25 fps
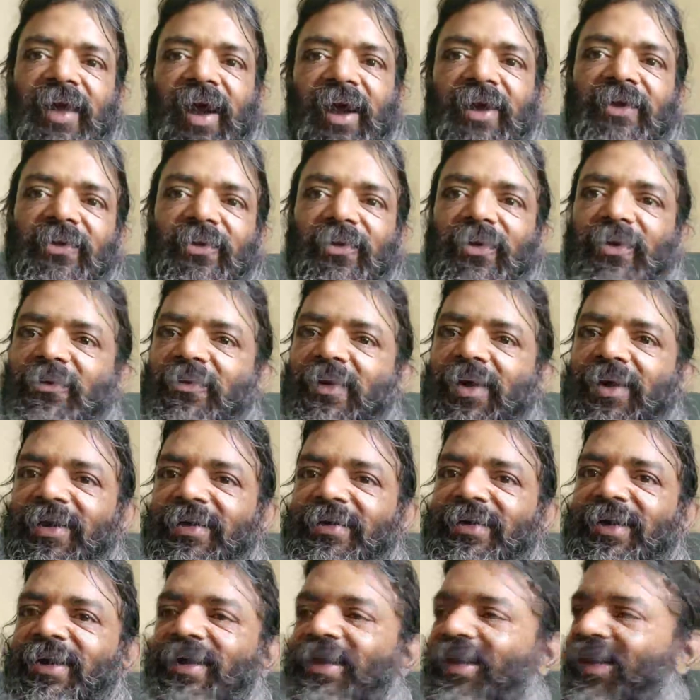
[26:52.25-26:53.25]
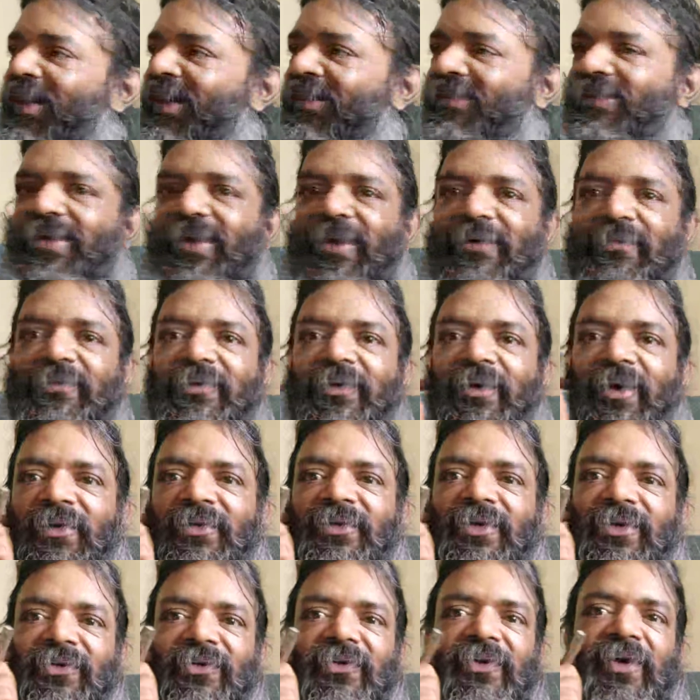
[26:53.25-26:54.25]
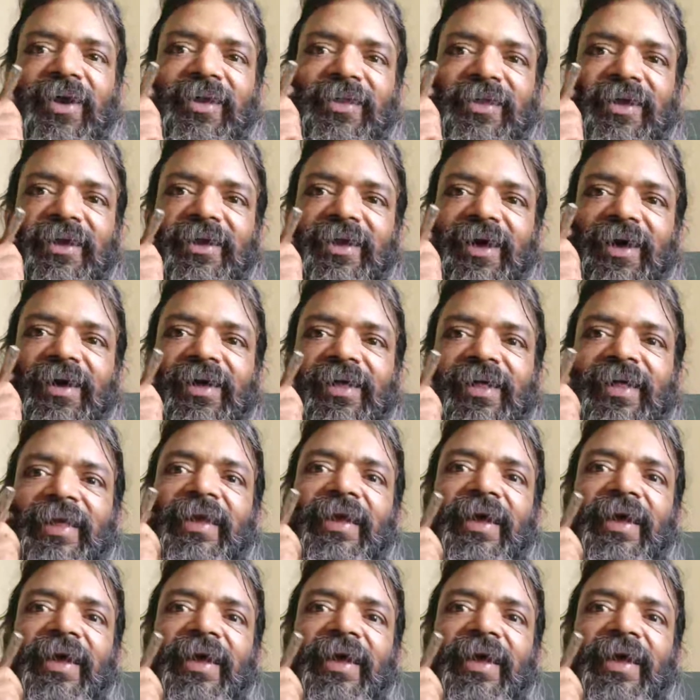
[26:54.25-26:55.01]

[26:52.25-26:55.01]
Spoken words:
I don't know what is integration of cos square theta.